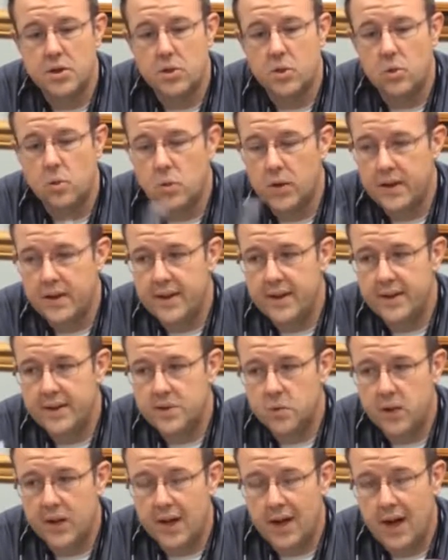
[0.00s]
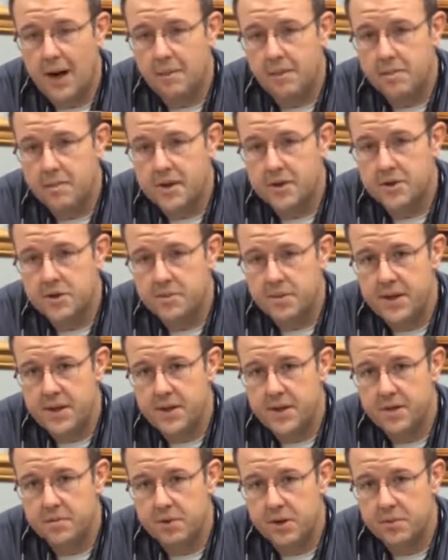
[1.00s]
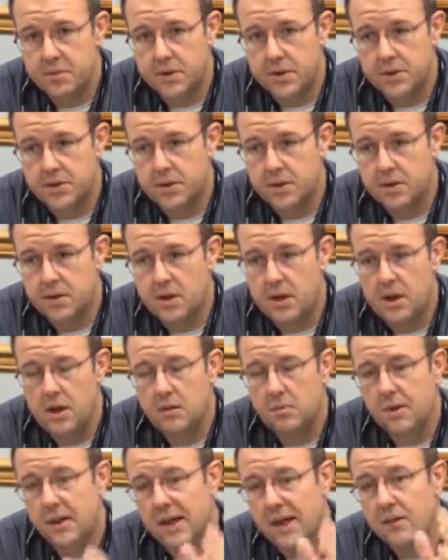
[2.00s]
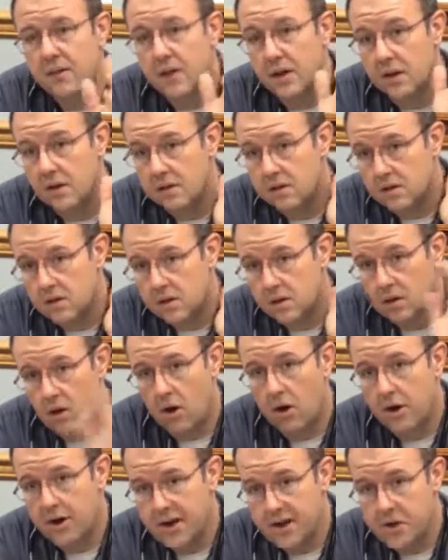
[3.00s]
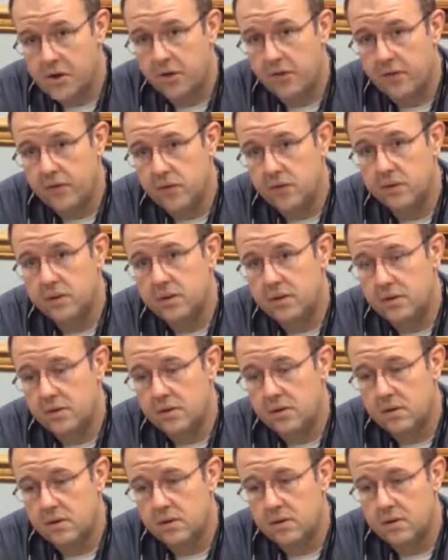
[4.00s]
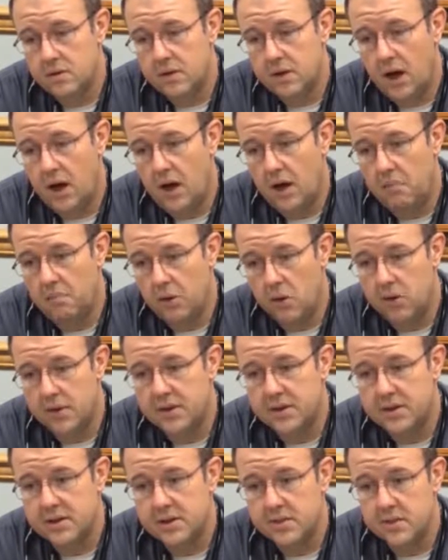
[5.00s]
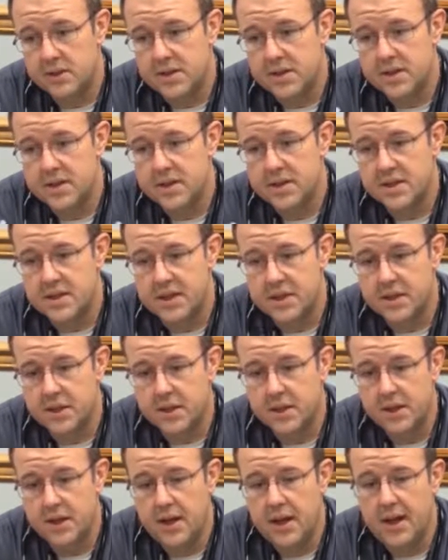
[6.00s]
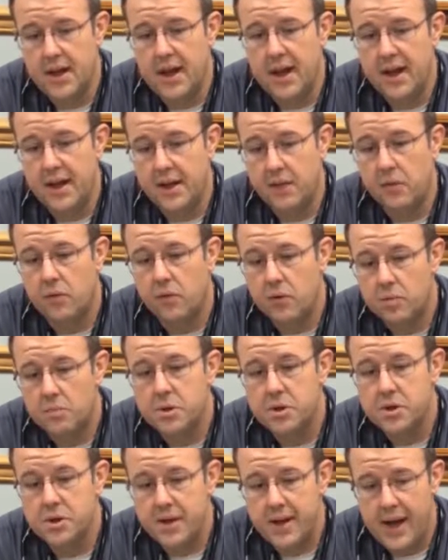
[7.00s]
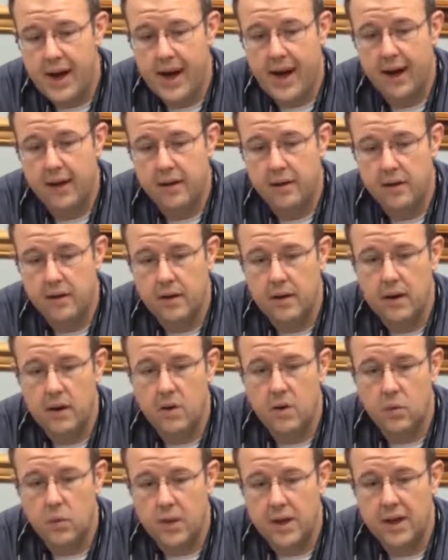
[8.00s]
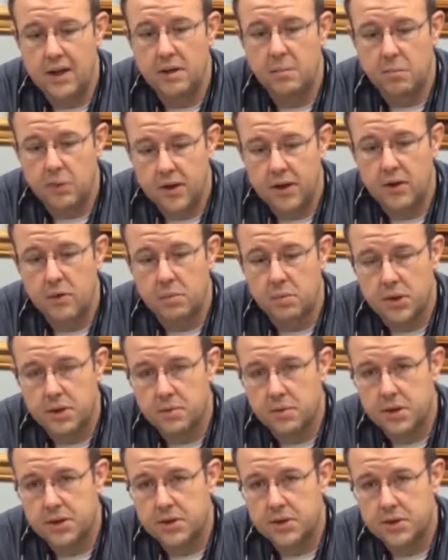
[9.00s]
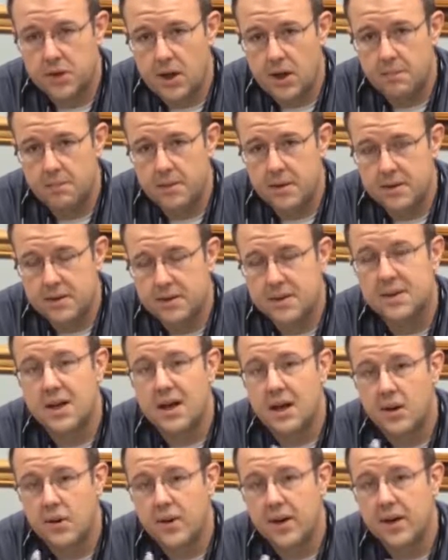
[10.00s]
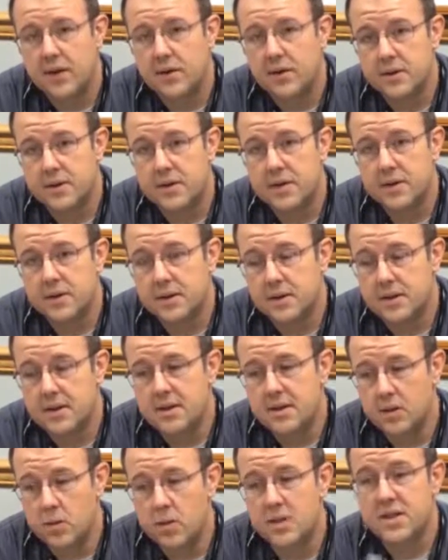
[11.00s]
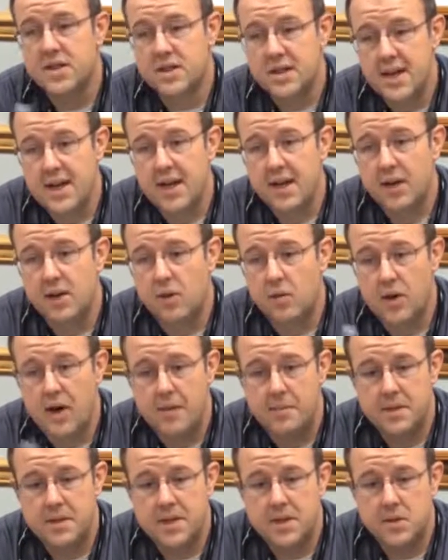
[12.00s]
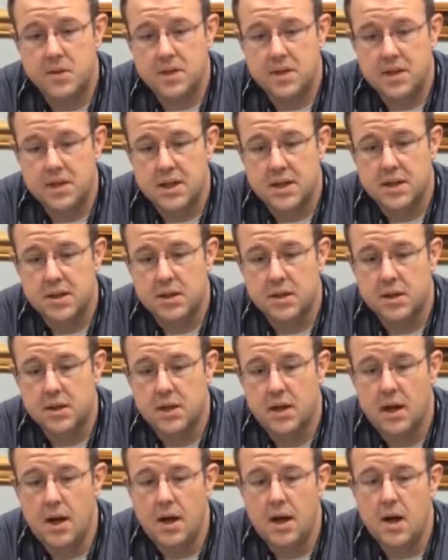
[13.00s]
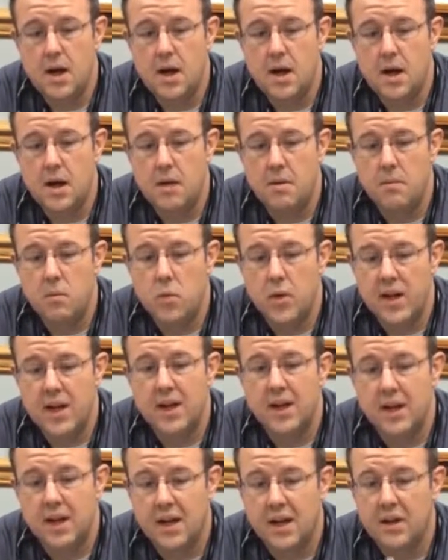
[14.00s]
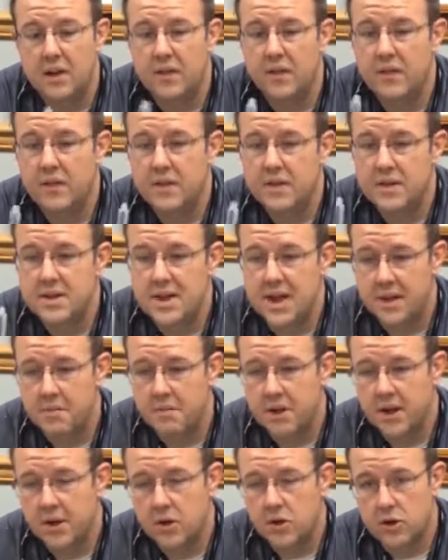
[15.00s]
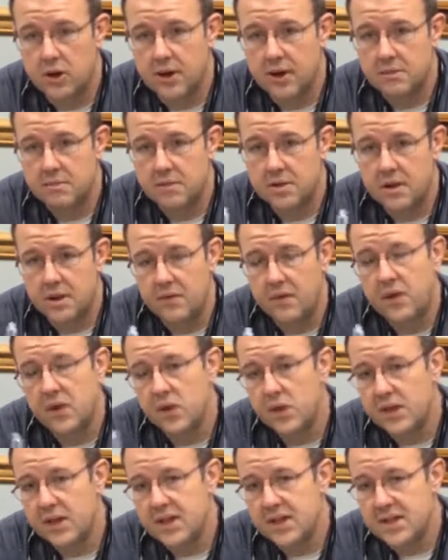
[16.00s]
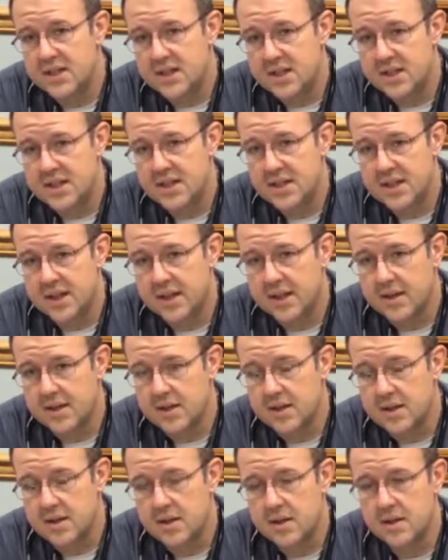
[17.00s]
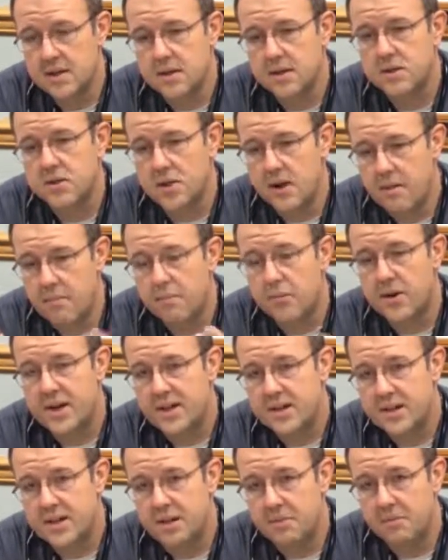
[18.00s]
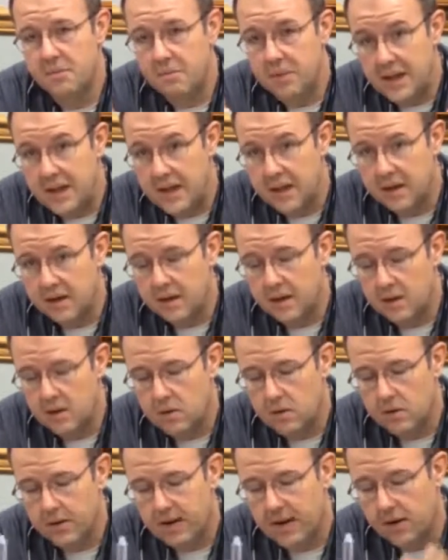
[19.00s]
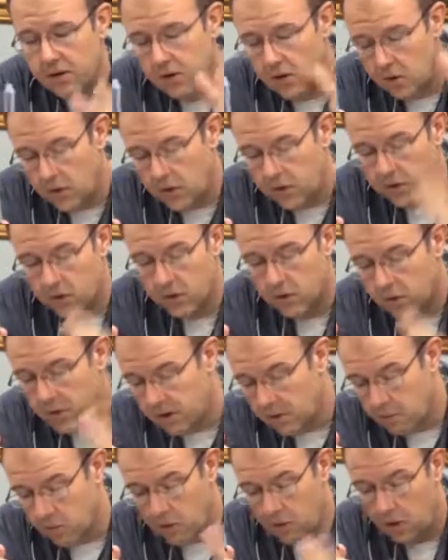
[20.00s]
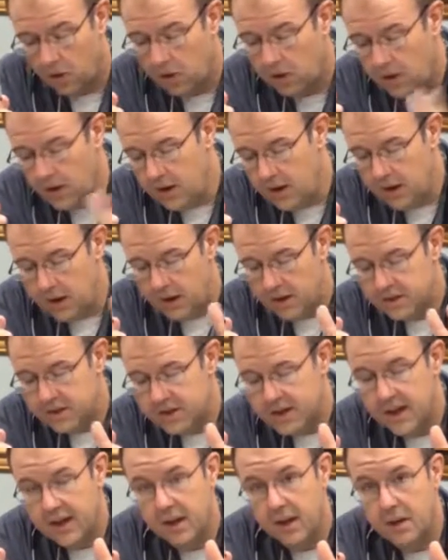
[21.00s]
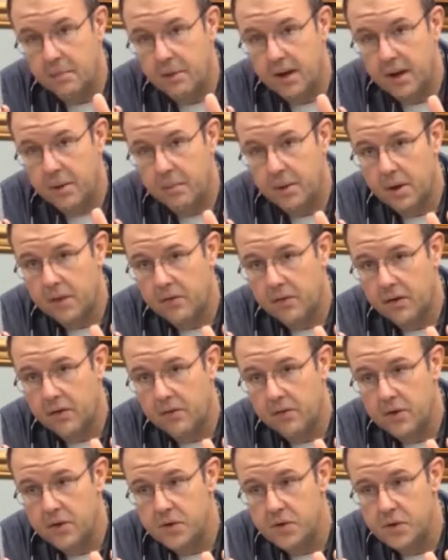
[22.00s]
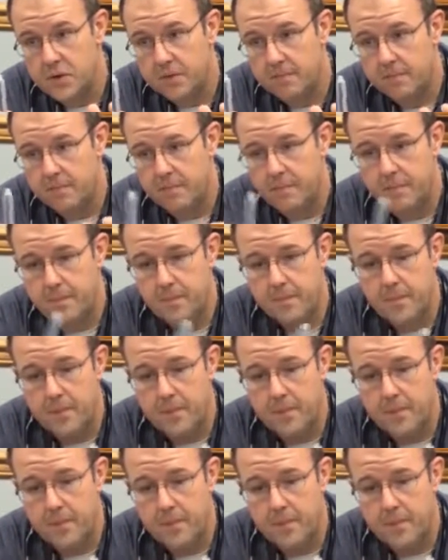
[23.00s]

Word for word: So with this, we can optimize our patient's blood pressure by giving our initial fluid uh, boluses in resuscitation. And then if we're pushed to act, and we need to bring their blood pressure up to tolerate or to withstand a rapid sequence induction, um, we can give ten micrograms every thirty to sixty seconds to try and press them immediately without going through the rigmarole of setting up an epinephrine infusion.